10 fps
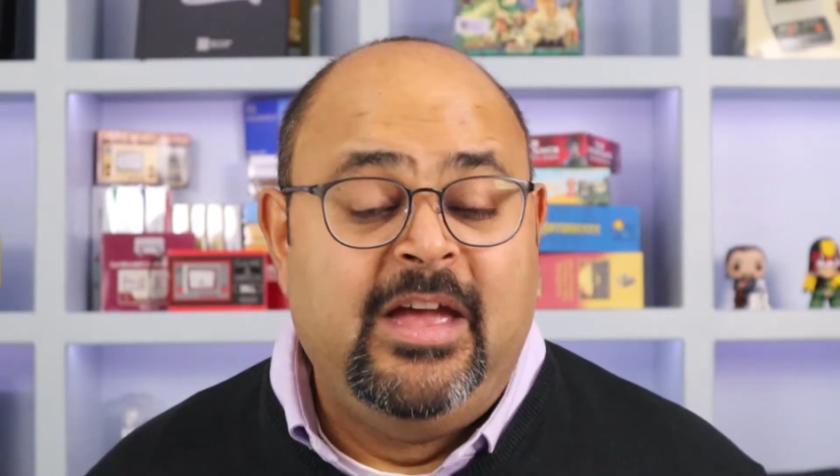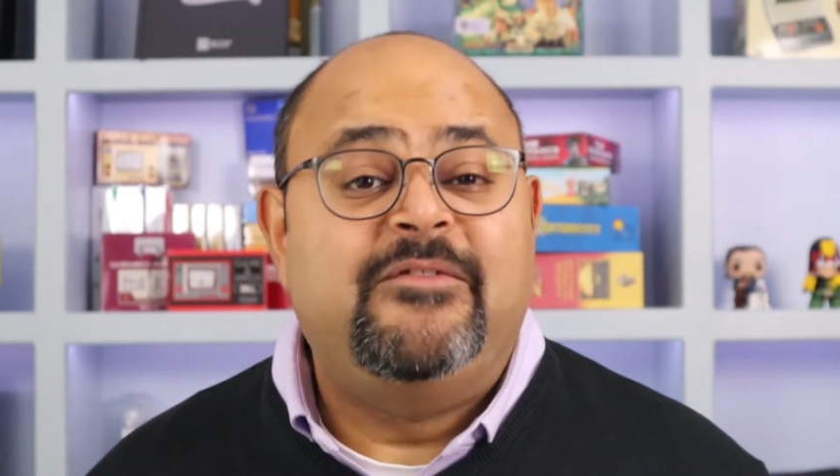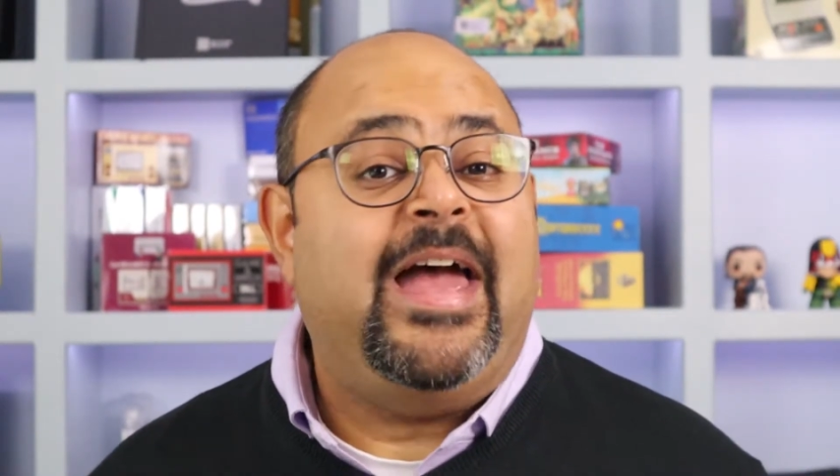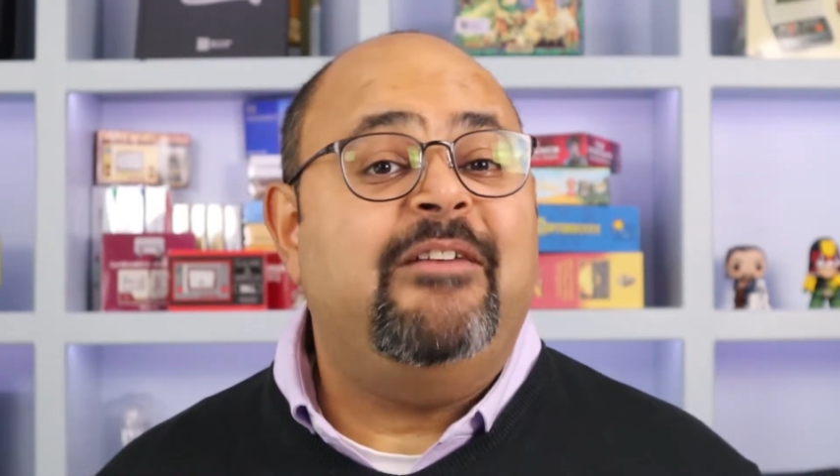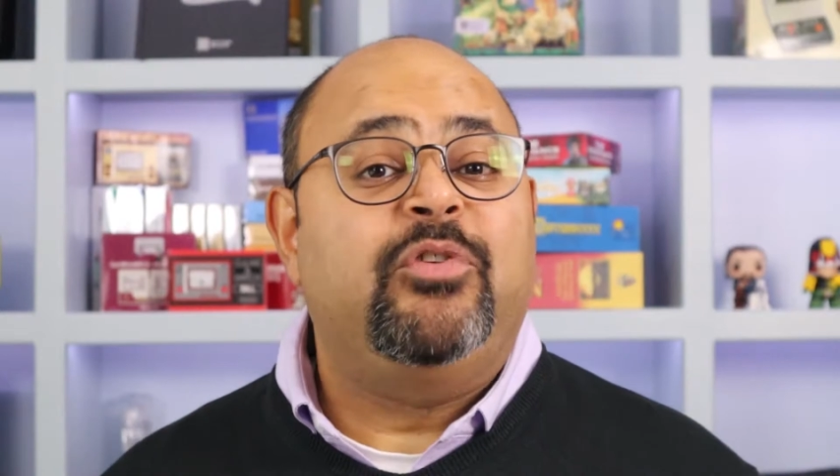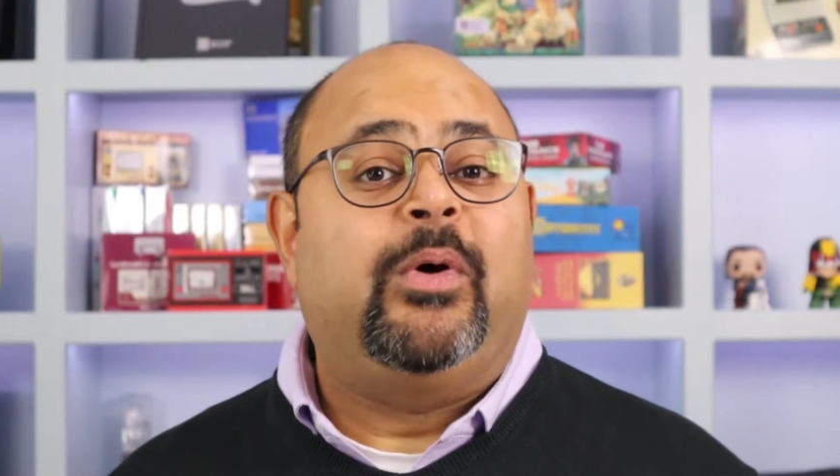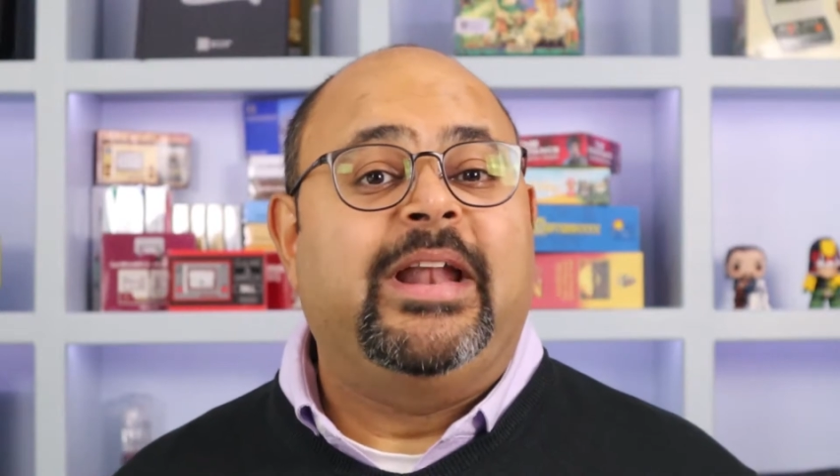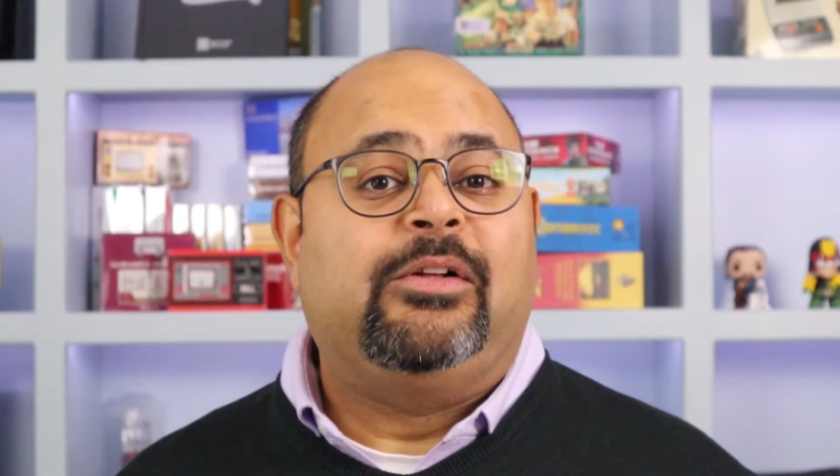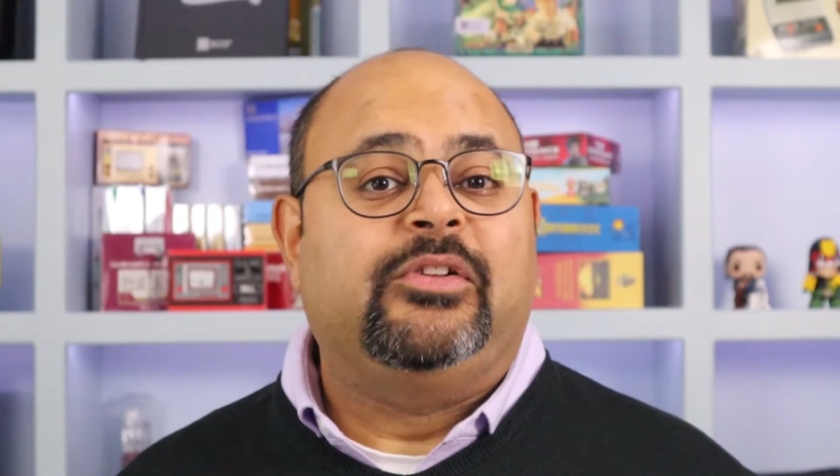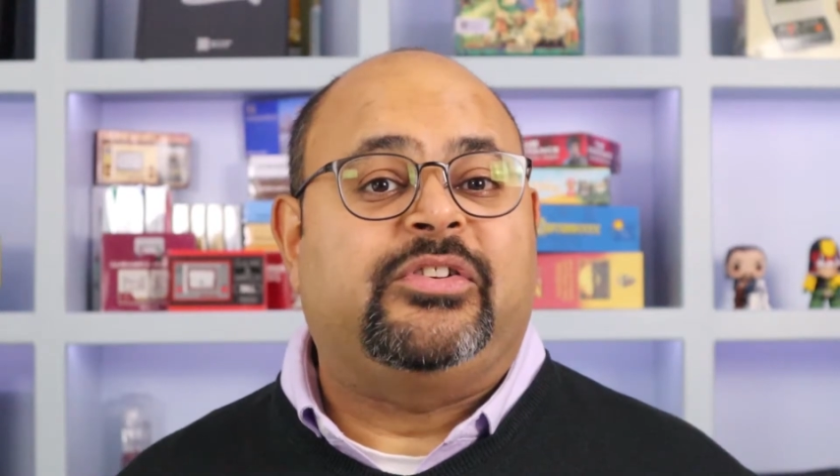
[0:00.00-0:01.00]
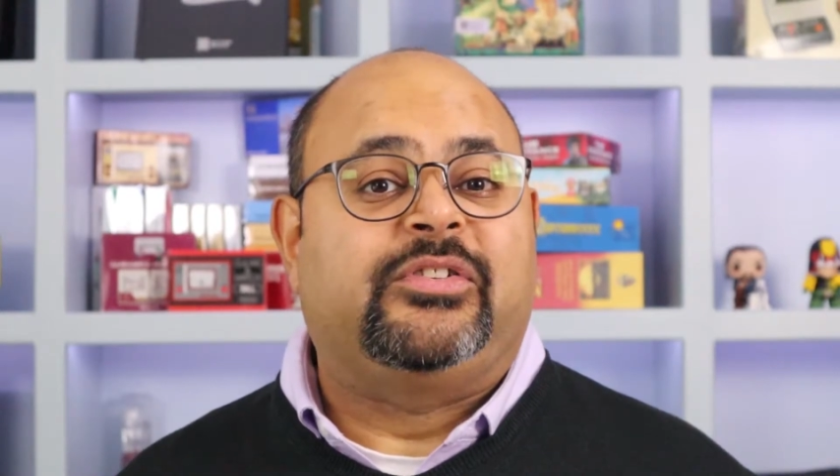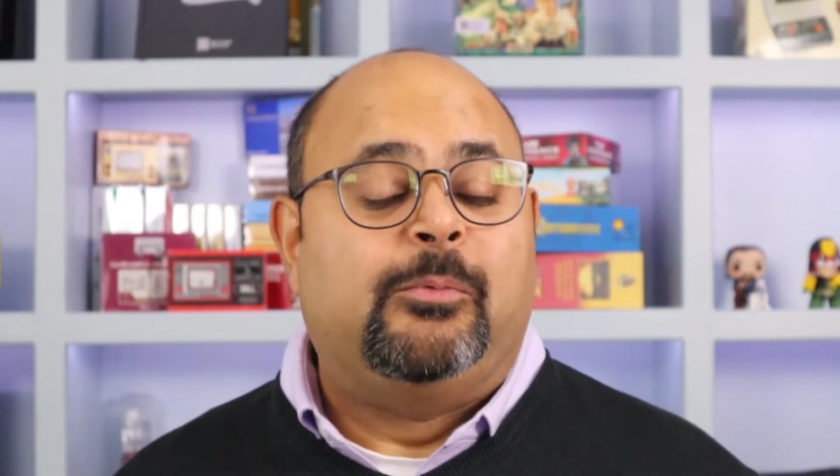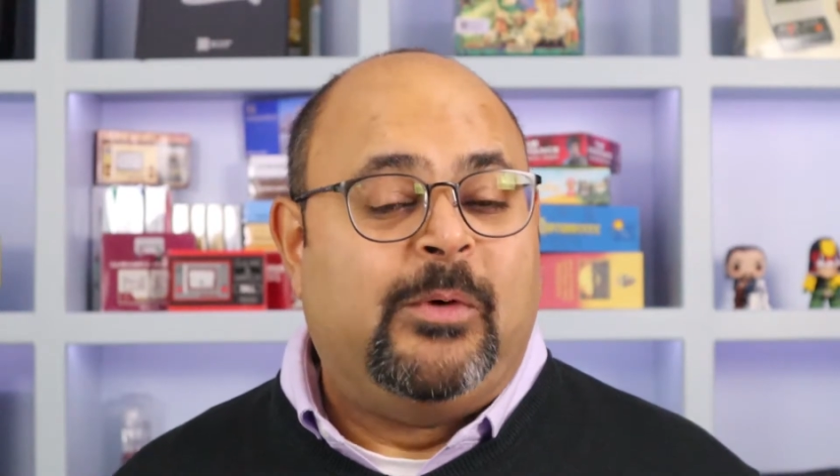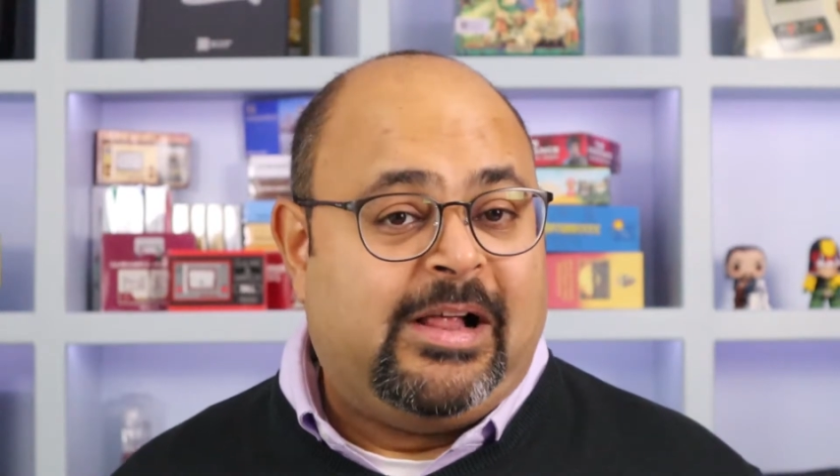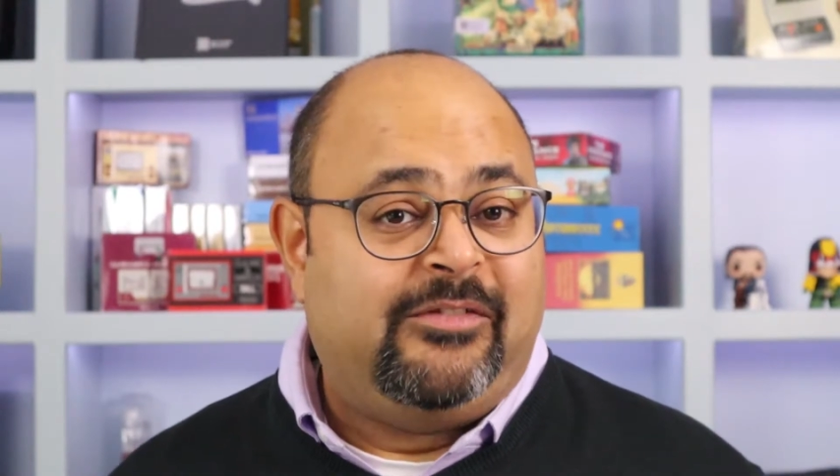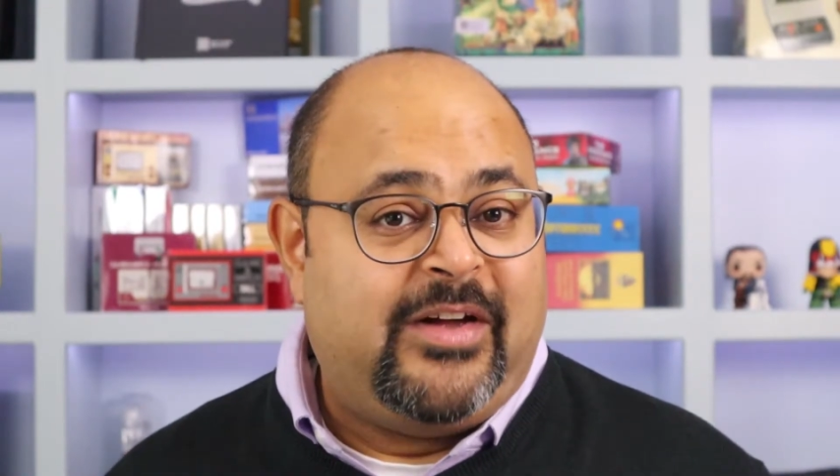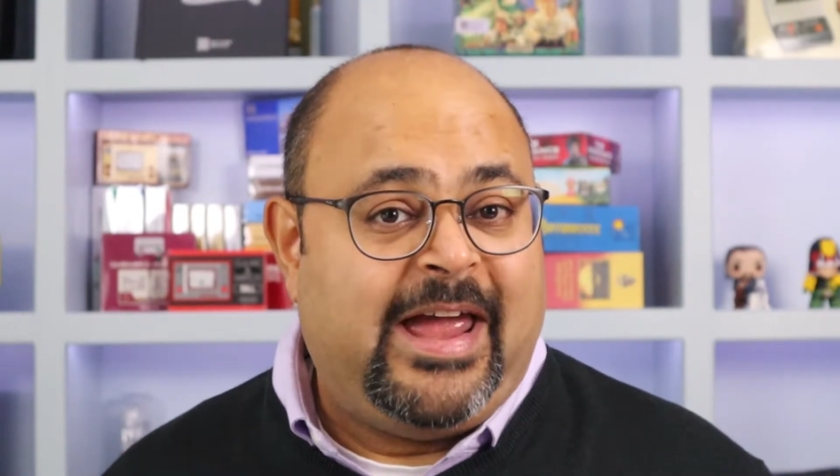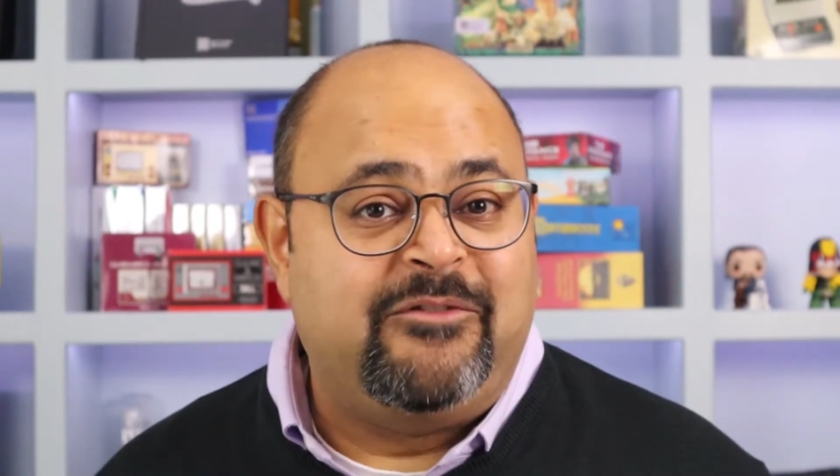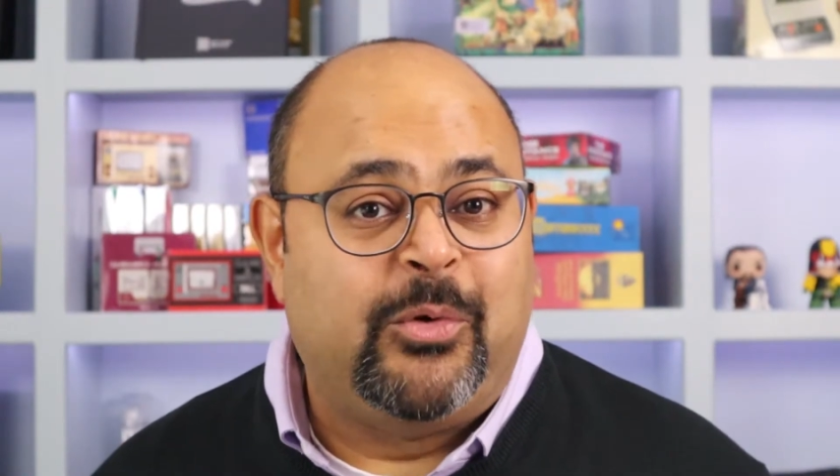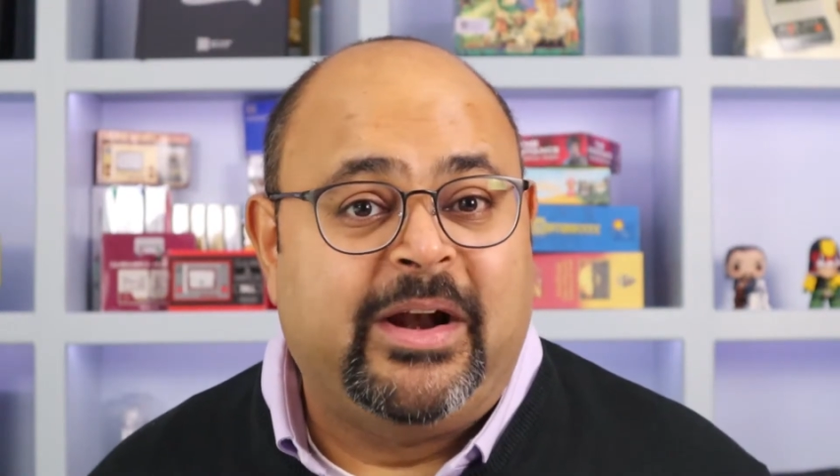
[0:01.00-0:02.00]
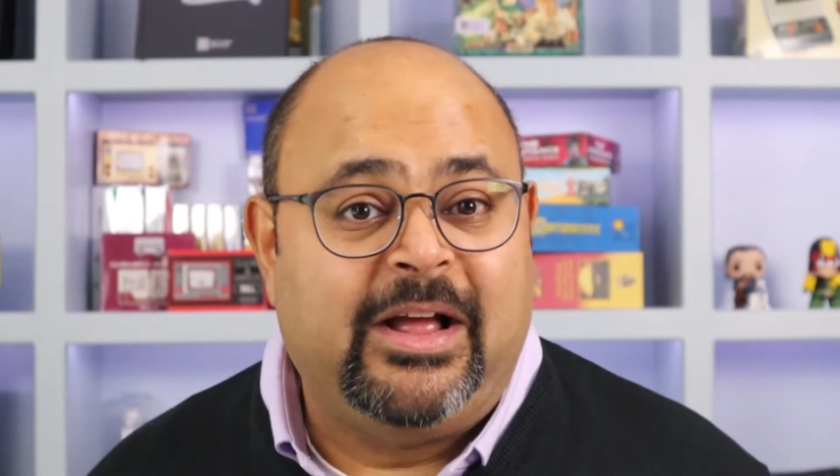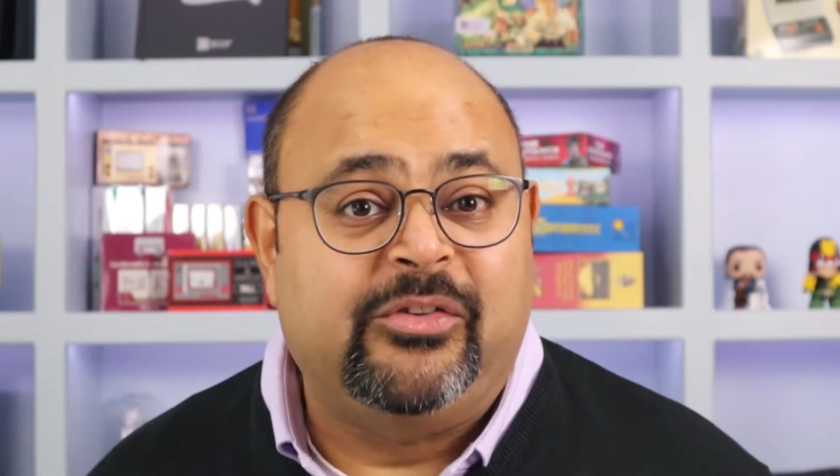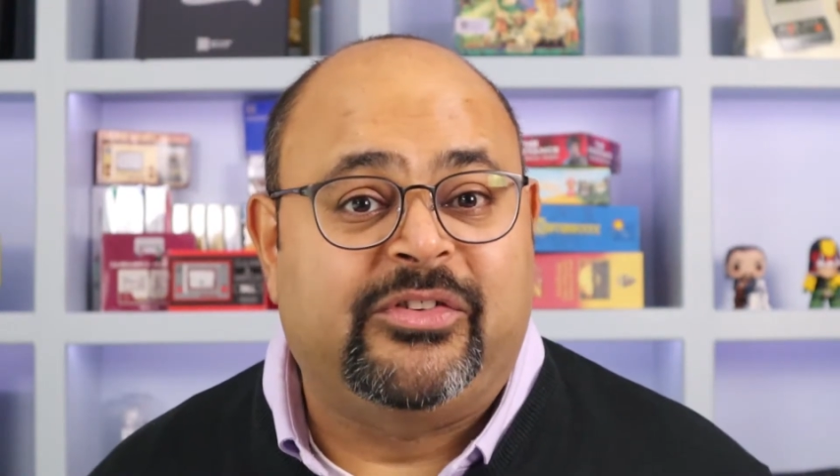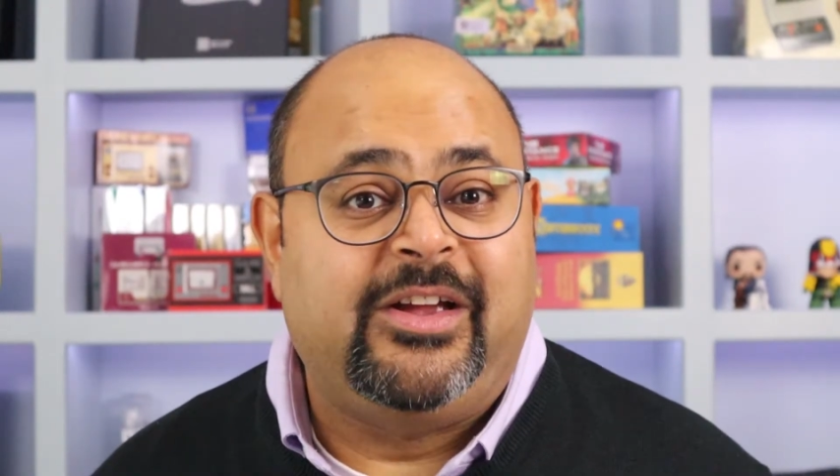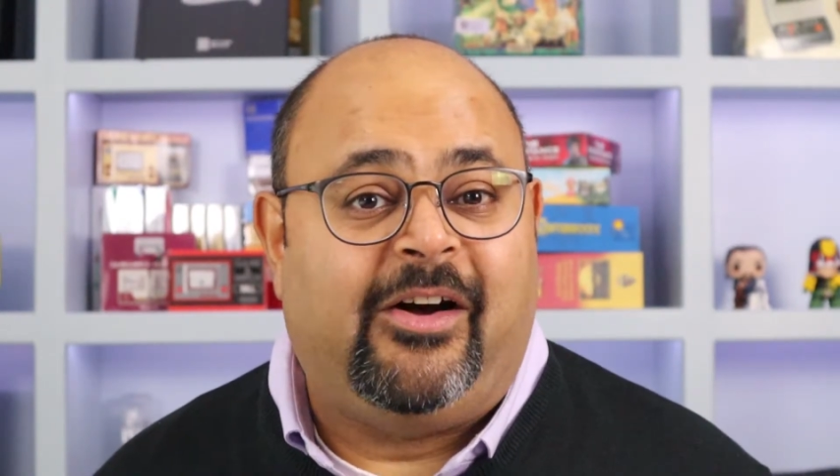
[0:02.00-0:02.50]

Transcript: For everyone else, the